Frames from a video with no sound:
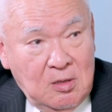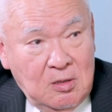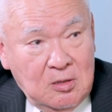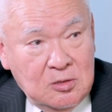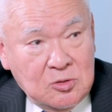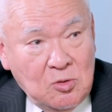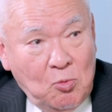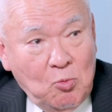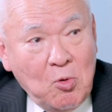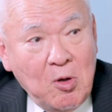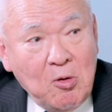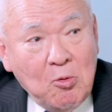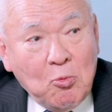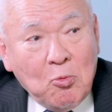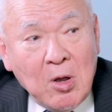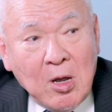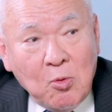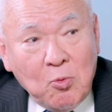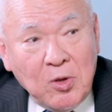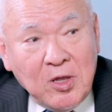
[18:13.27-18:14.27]
So
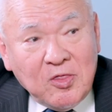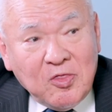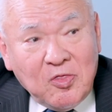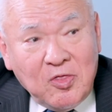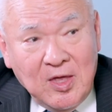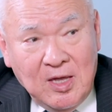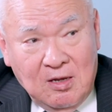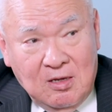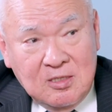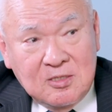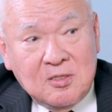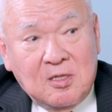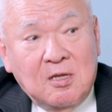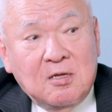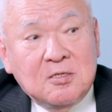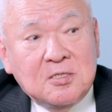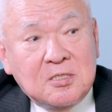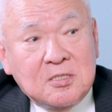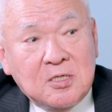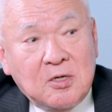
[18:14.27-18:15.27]
when we think it's
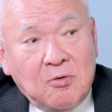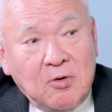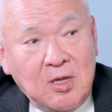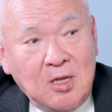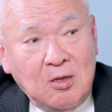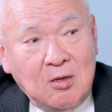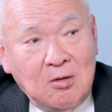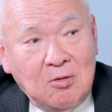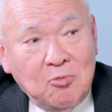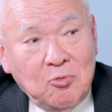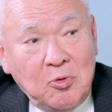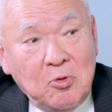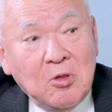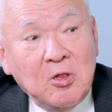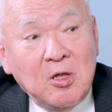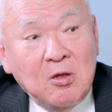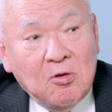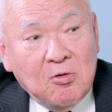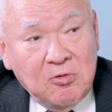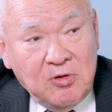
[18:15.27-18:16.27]
necessary, we will
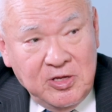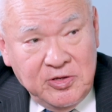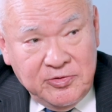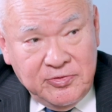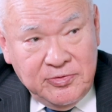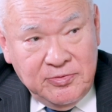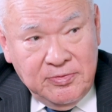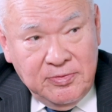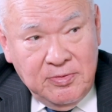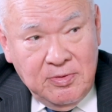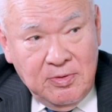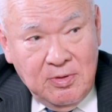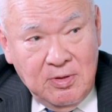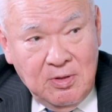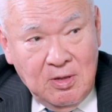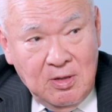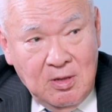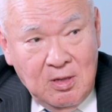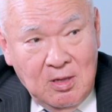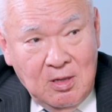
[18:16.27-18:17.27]
increase.
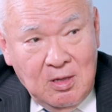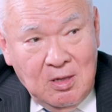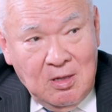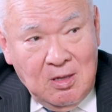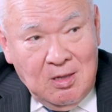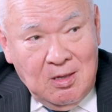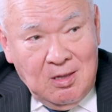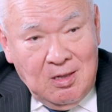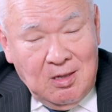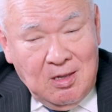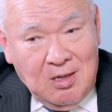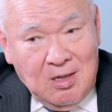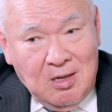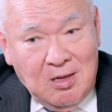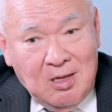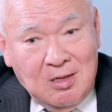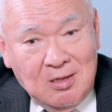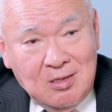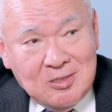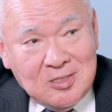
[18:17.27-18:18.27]

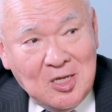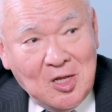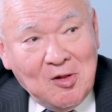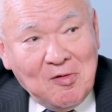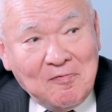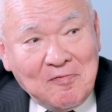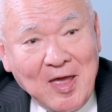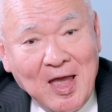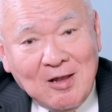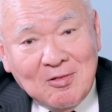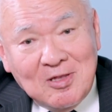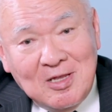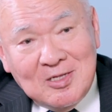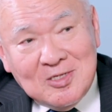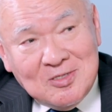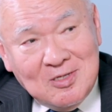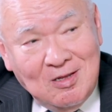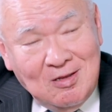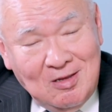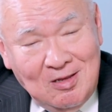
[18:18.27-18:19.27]
And single fact
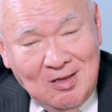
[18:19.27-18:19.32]
is,